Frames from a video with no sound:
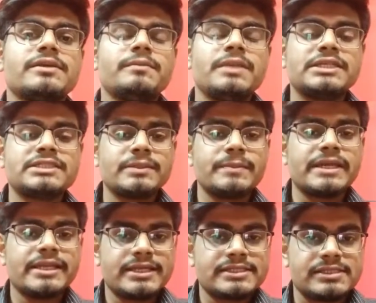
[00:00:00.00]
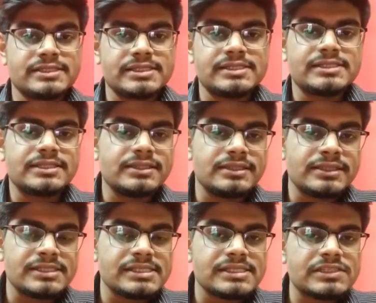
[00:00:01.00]
military planning exercise, and
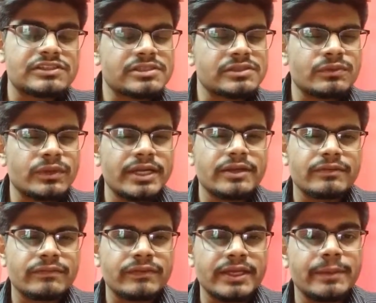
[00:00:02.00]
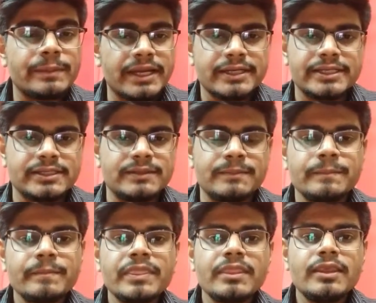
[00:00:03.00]
this is quite very practical.
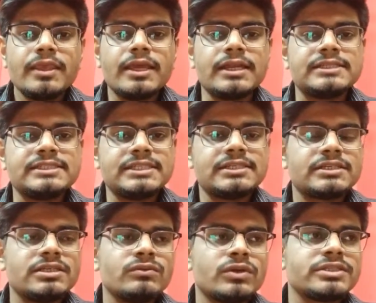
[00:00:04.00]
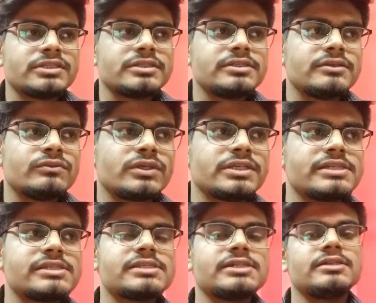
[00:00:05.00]
And generally what
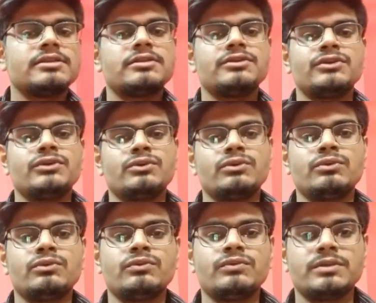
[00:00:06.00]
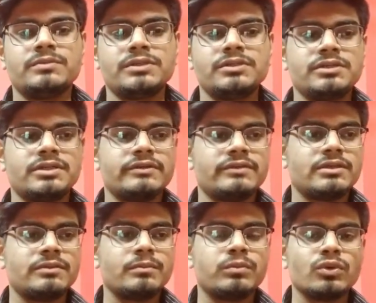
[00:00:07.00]
is done, you will be given
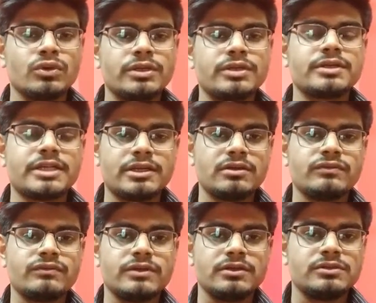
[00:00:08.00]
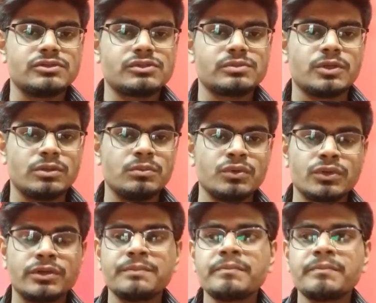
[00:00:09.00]
a board, kind of a small board.